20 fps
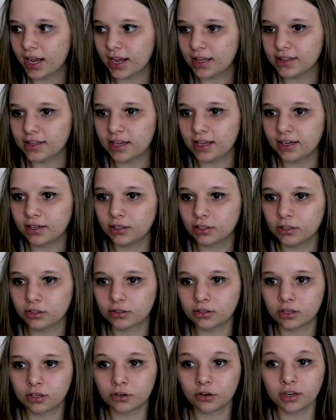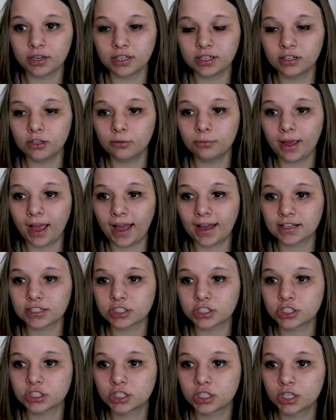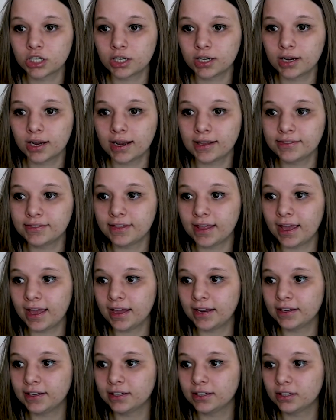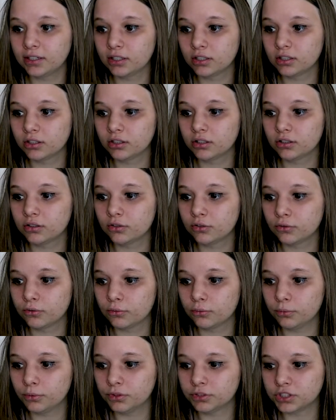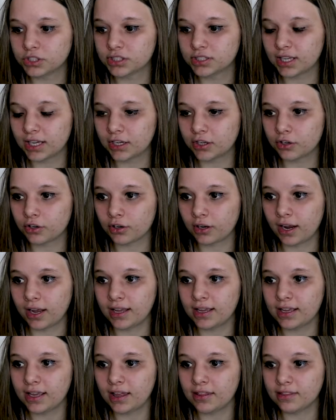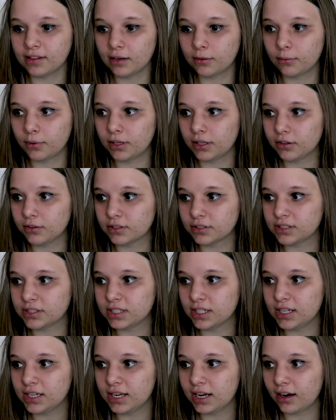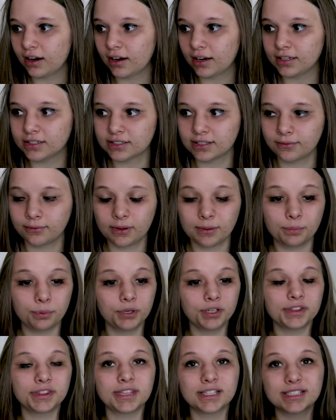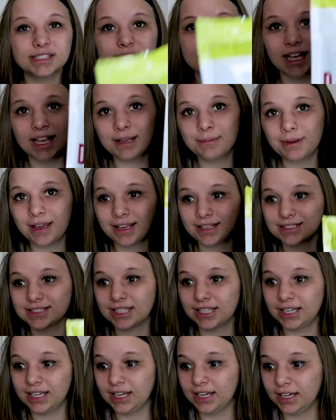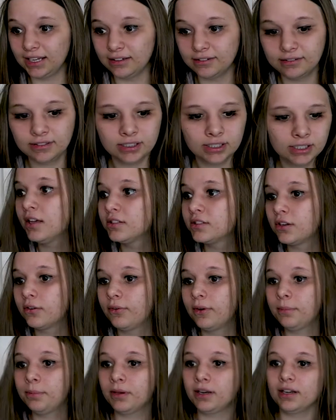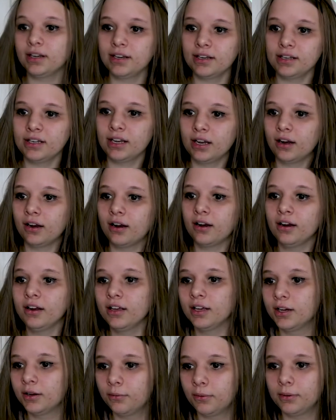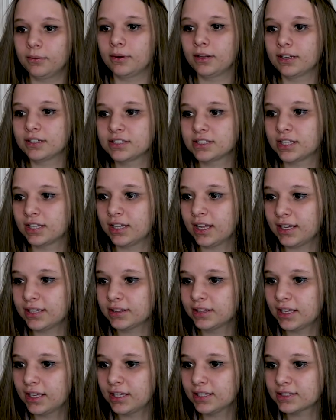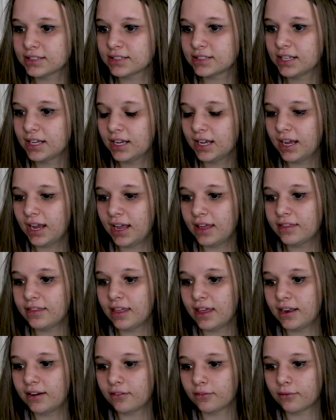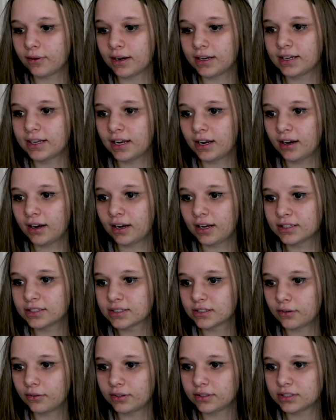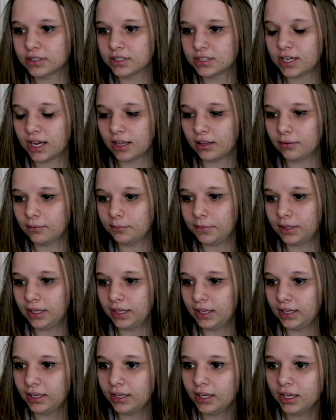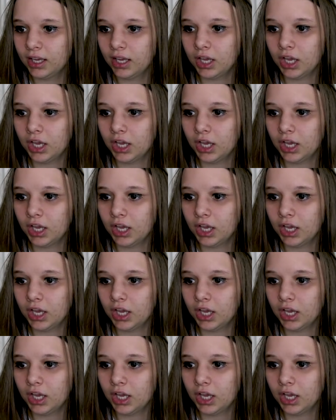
And then you create a new batch and then we'll just say create. And then what you could see here is if we put the same ASIN in, so if we put it in here, we want to select this and then right here it's going to tell me